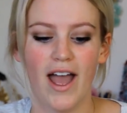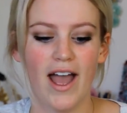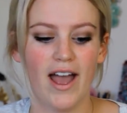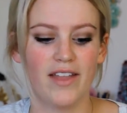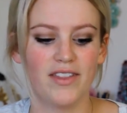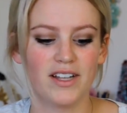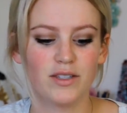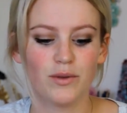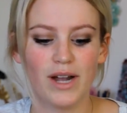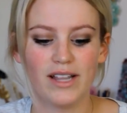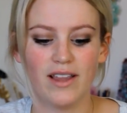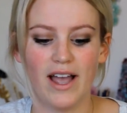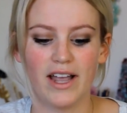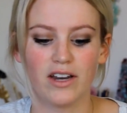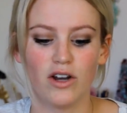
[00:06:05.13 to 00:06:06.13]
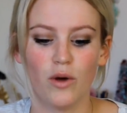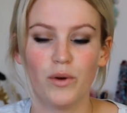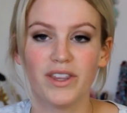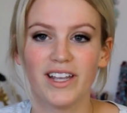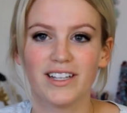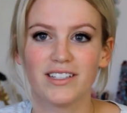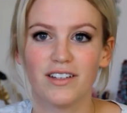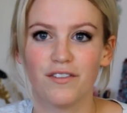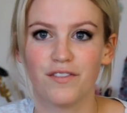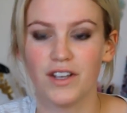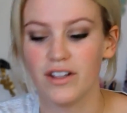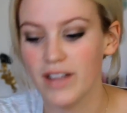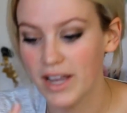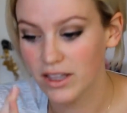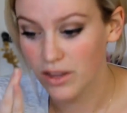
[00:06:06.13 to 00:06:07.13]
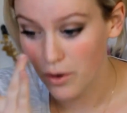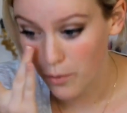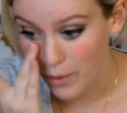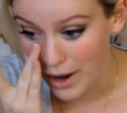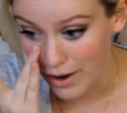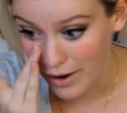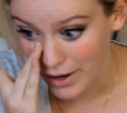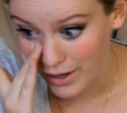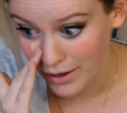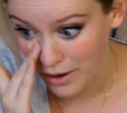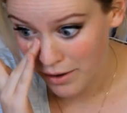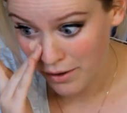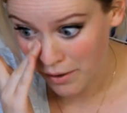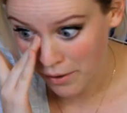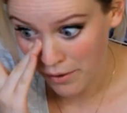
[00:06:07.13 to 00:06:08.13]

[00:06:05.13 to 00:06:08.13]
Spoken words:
And that's what I like. No one likes to feel like they're wearing,